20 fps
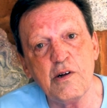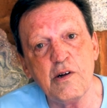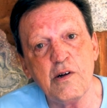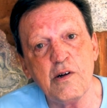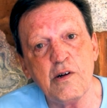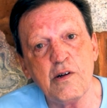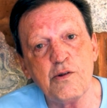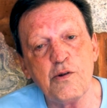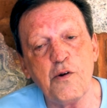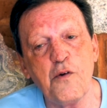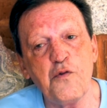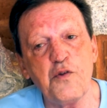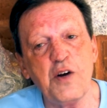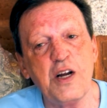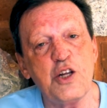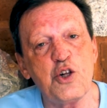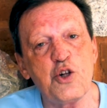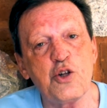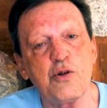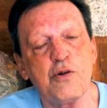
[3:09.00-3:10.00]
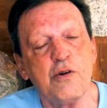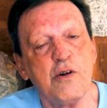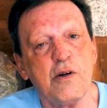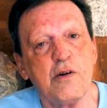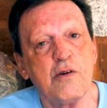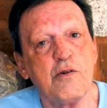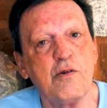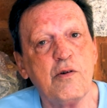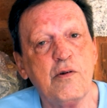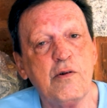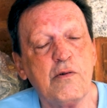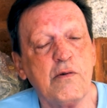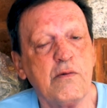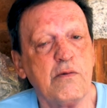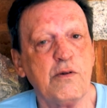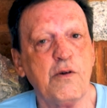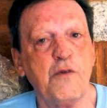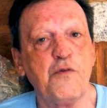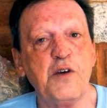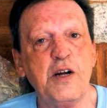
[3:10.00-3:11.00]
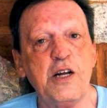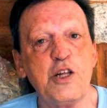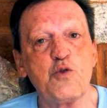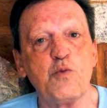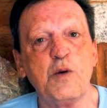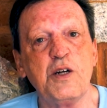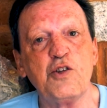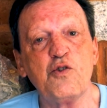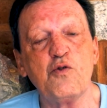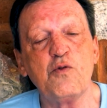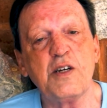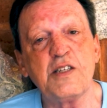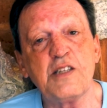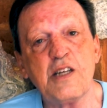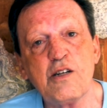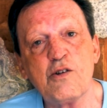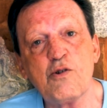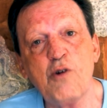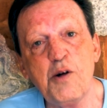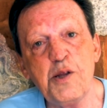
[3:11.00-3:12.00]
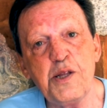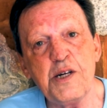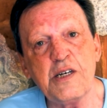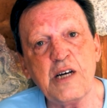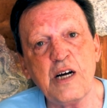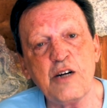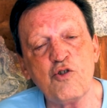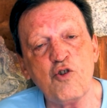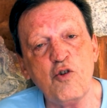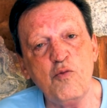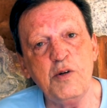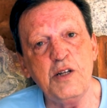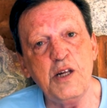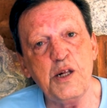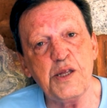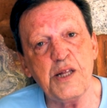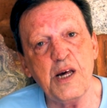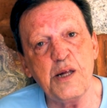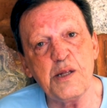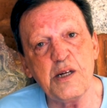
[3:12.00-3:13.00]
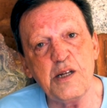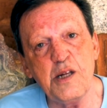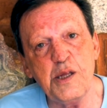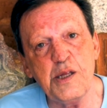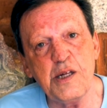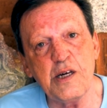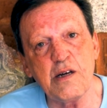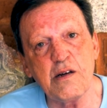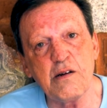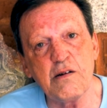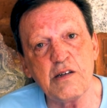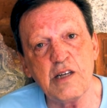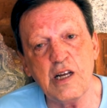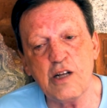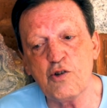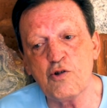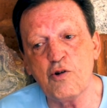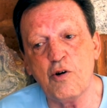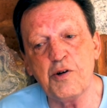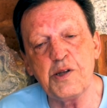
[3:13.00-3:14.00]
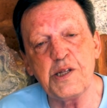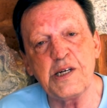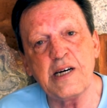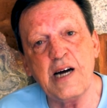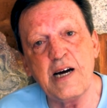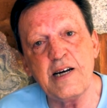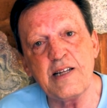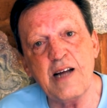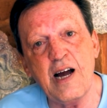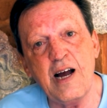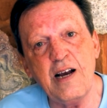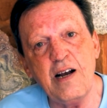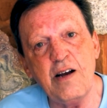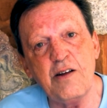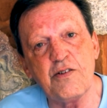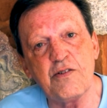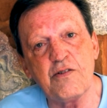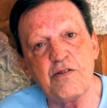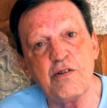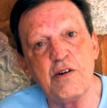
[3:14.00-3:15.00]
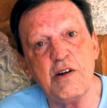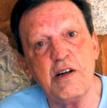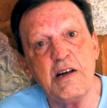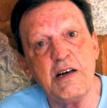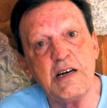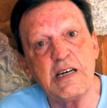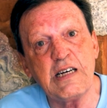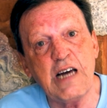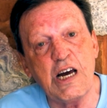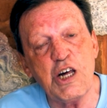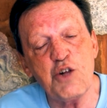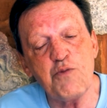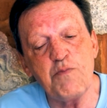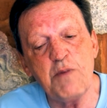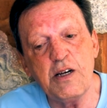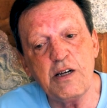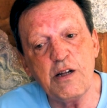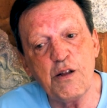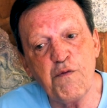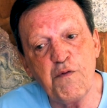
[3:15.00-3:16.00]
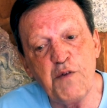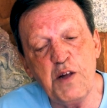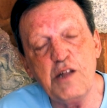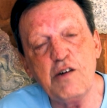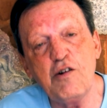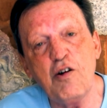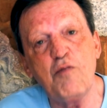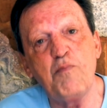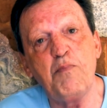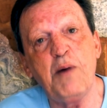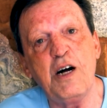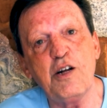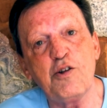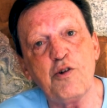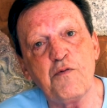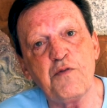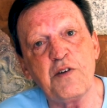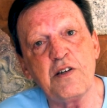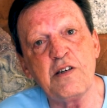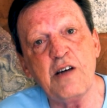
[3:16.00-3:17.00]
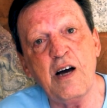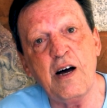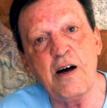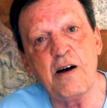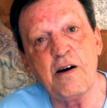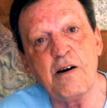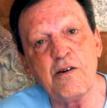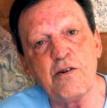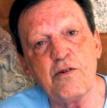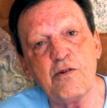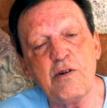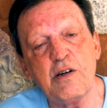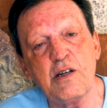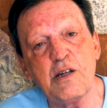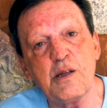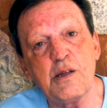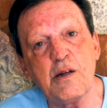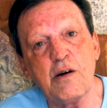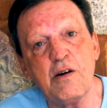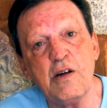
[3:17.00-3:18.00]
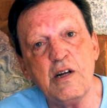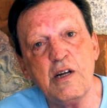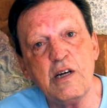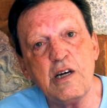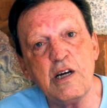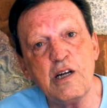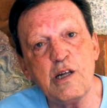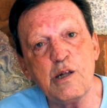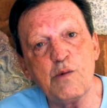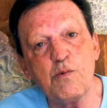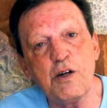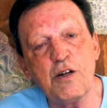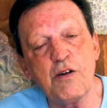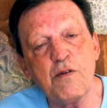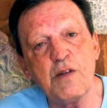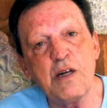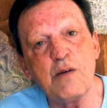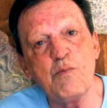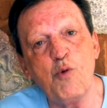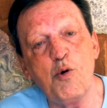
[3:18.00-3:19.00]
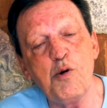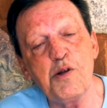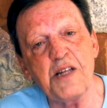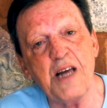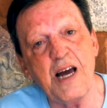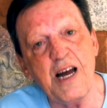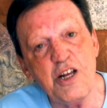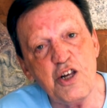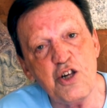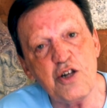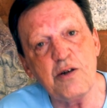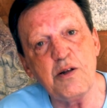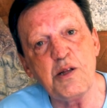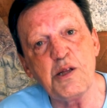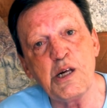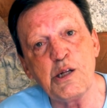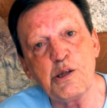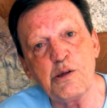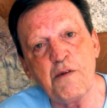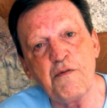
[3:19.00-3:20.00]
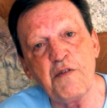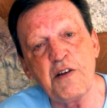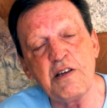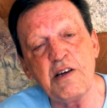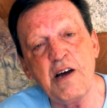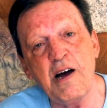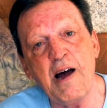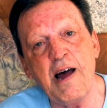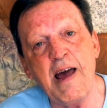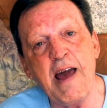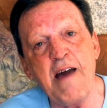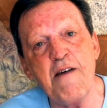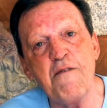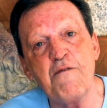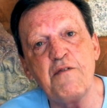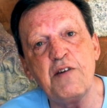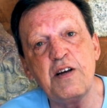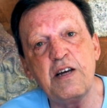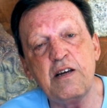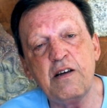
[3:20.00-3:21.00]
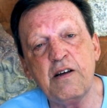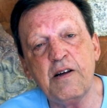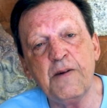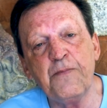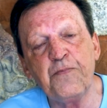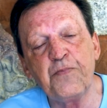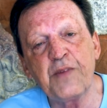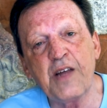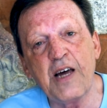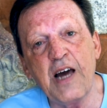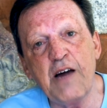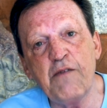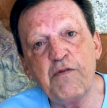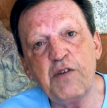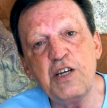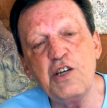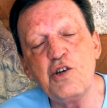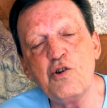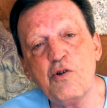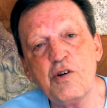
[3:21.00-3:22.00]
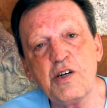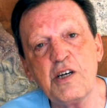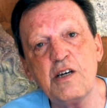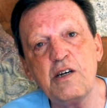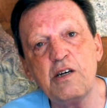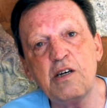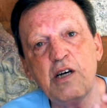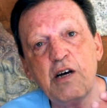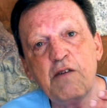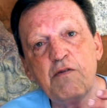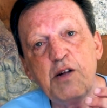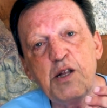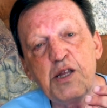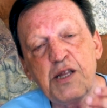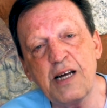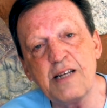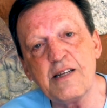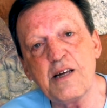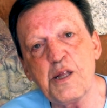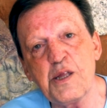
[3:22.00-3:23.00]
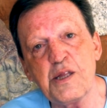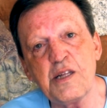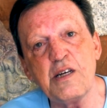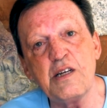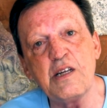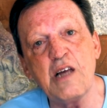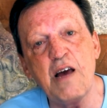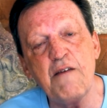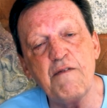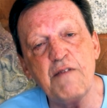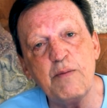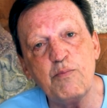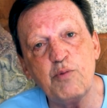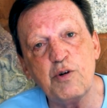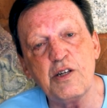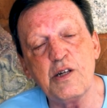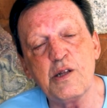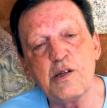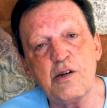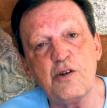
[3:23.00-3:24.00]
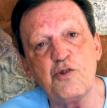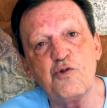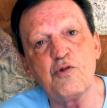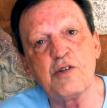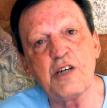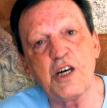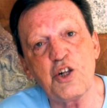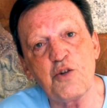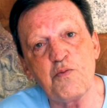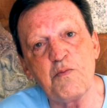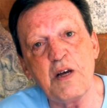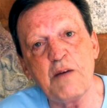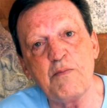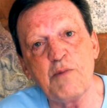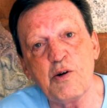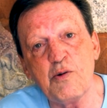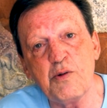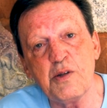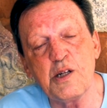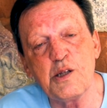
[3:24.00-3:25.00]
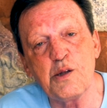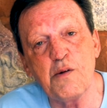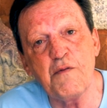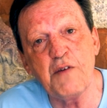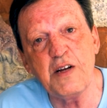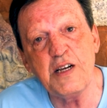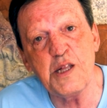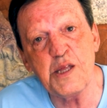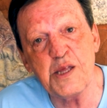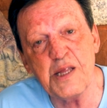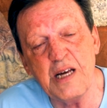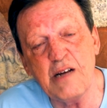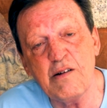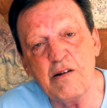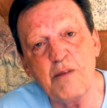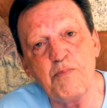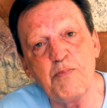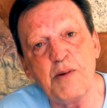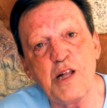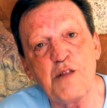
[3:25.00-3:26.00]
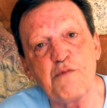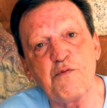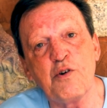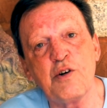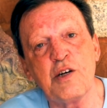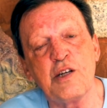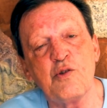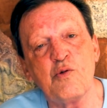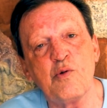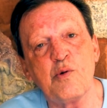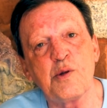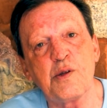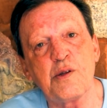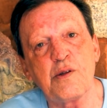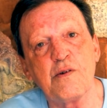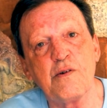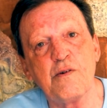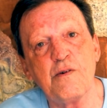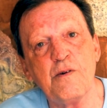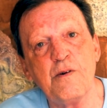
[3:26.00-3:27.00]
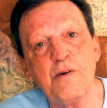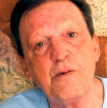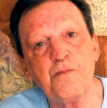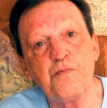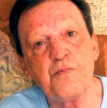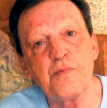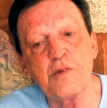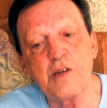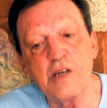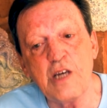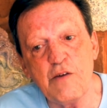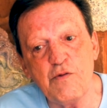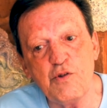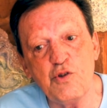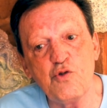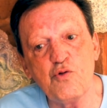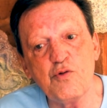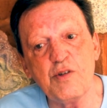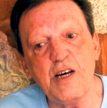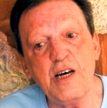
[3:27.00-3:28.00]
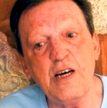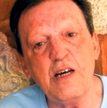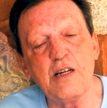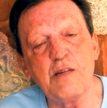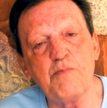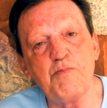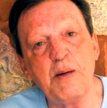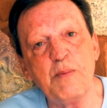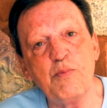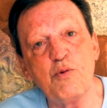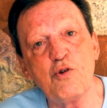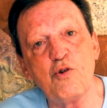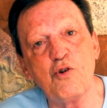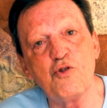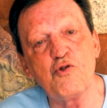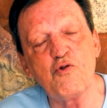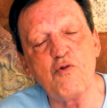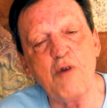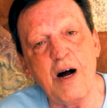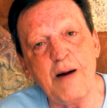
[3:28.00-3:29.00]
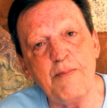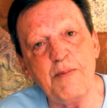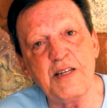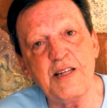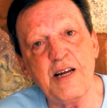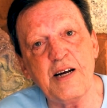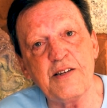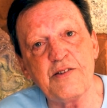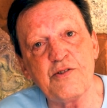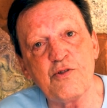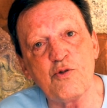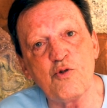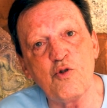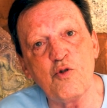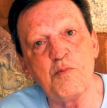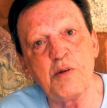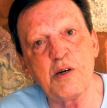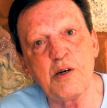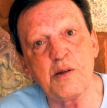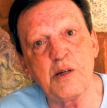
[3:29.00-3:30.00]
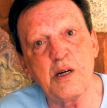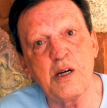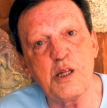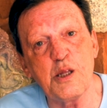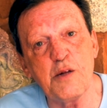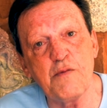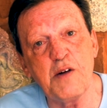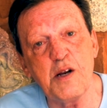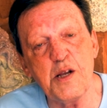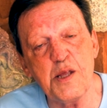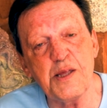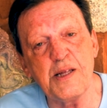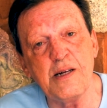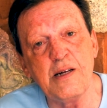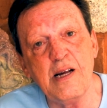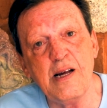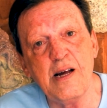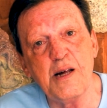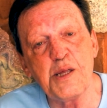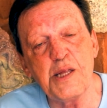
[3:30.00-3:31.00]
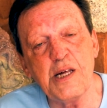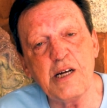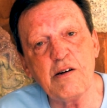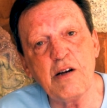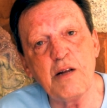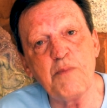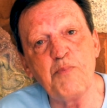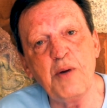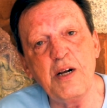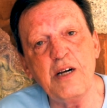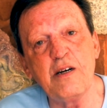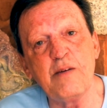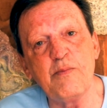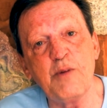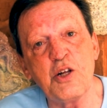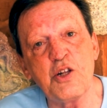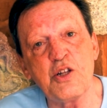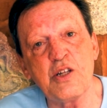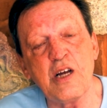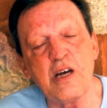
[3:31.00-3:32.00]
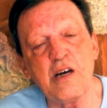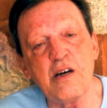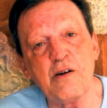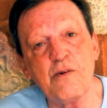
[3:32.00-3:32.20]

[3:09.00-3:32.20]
The French went to retain Corsica. Nobody says anything. Yet Corsica is an island. Kashmir is physical part of India. It is one of the most ancient seats of India. Every yogi, every sannyasi, everybody has gone to Kashmir because it's a very sacred place for Hindus. Even today, people go to Amarnath, because there is a very sacred pilgrimage there.